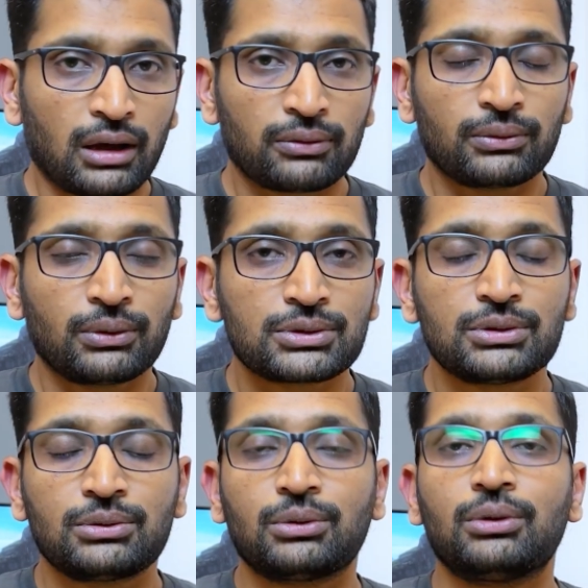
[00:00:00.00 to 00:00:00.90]
Of course,
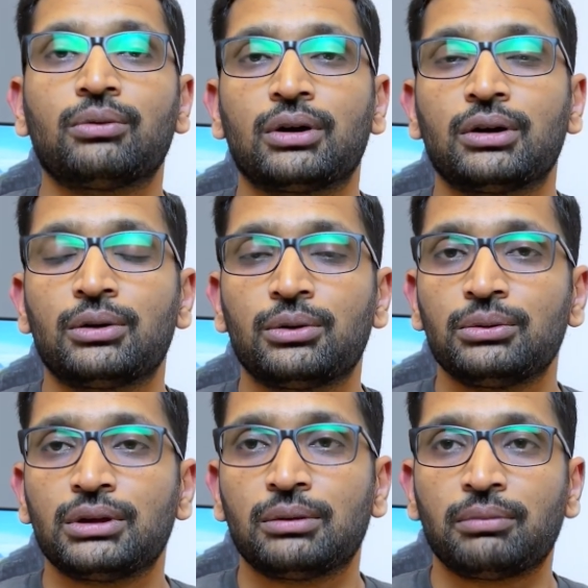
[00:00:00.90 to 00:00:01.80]
you don't want to
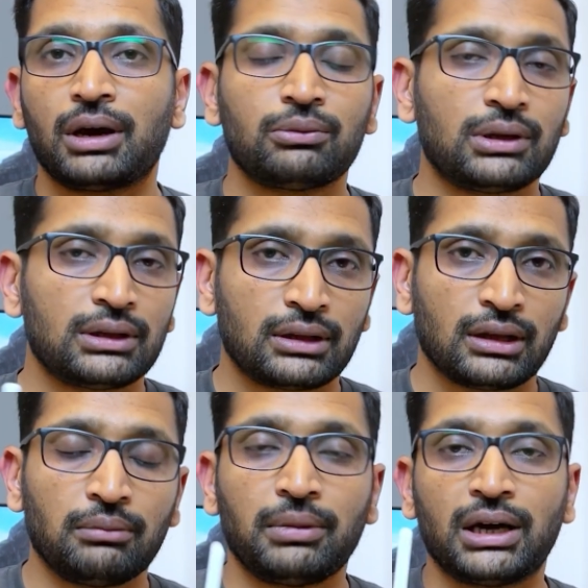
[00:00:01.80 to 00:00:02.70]
do the manual
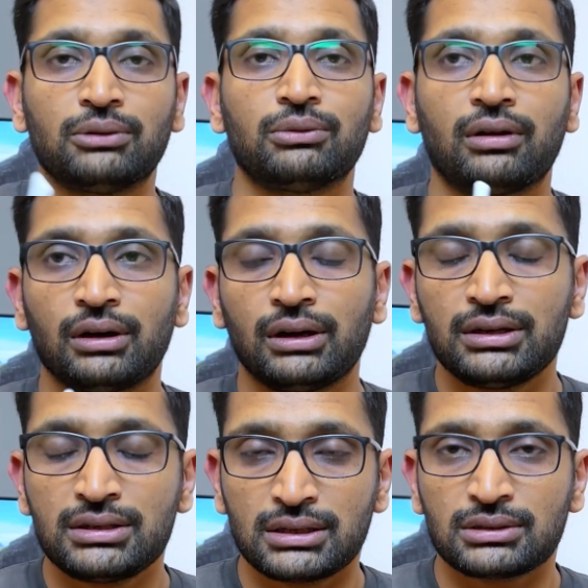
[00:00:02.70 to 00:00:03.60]
thing, manual
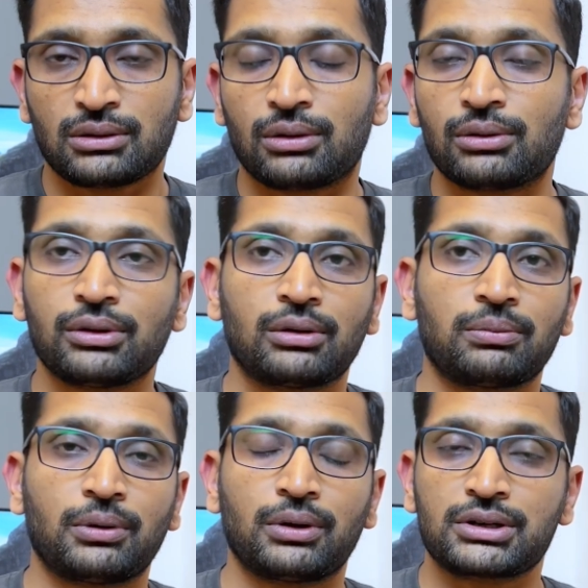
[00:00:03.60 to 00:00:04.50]
releases onto your
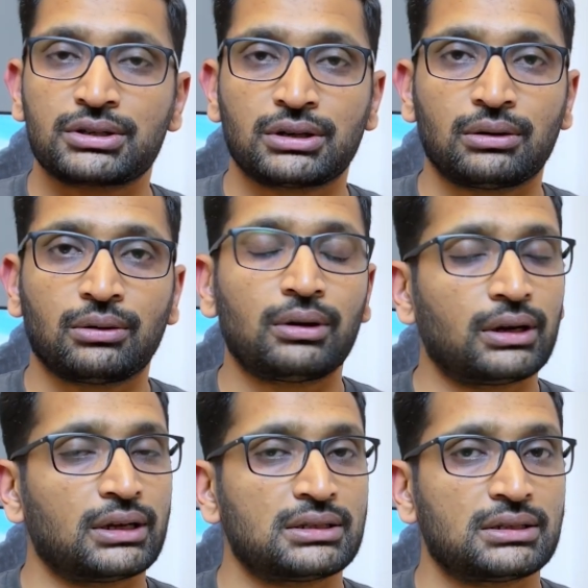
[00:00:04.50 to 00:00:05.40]
production or
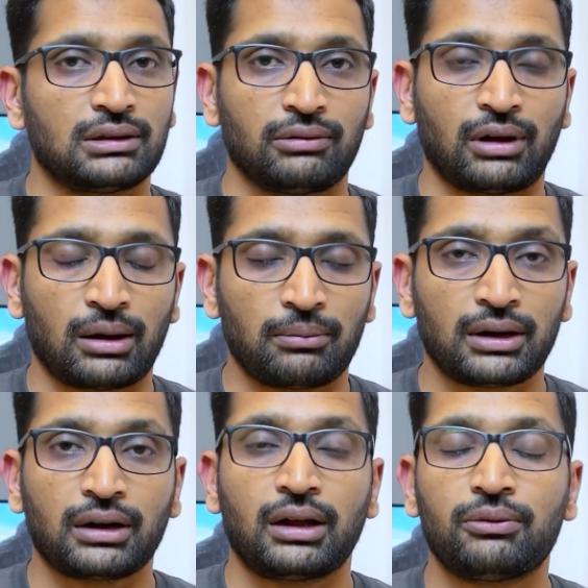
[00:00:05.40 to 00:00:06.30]
test
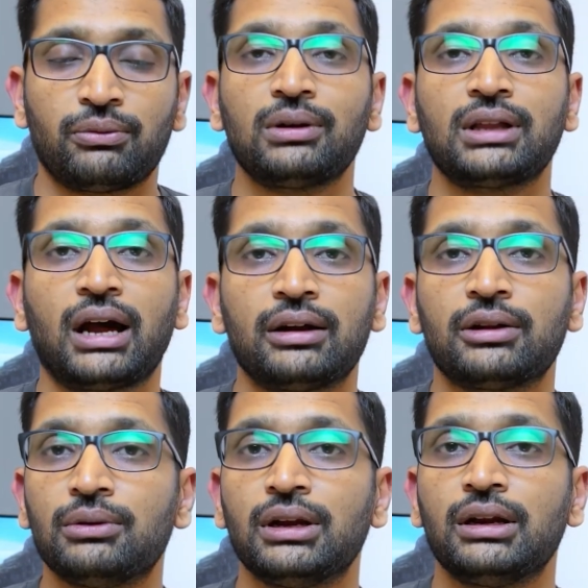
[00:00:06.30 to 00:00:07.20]
environment. And for that,
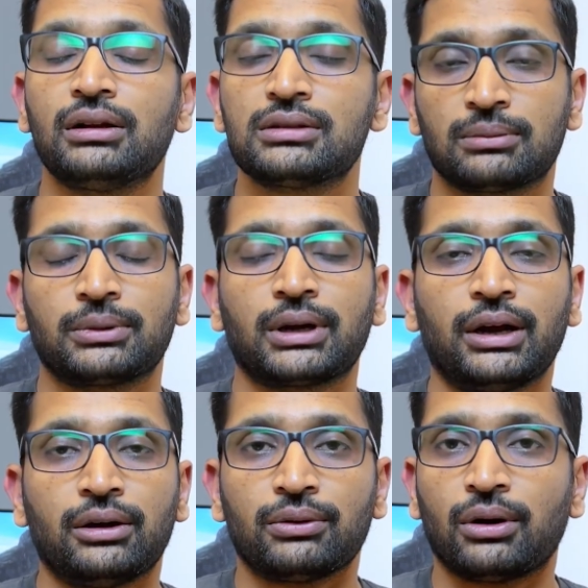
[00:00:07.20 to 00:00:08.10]
you need some
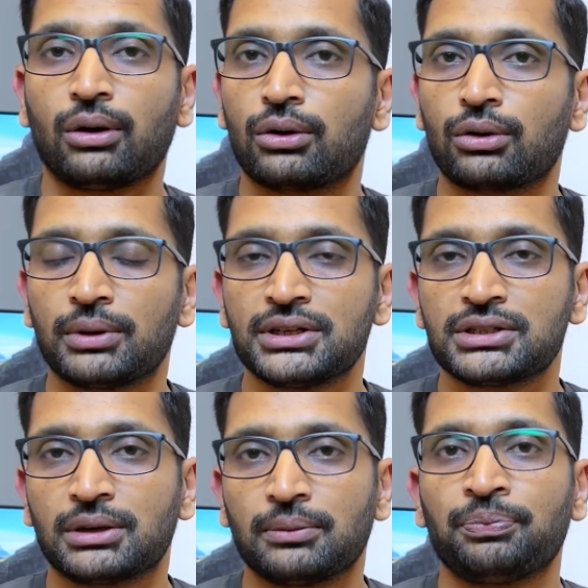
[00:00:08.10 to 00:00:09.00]
kind of
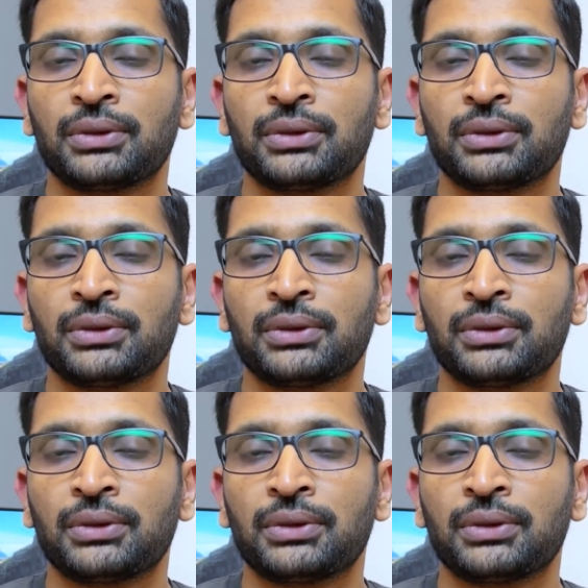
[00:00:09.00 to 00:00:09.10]
automation.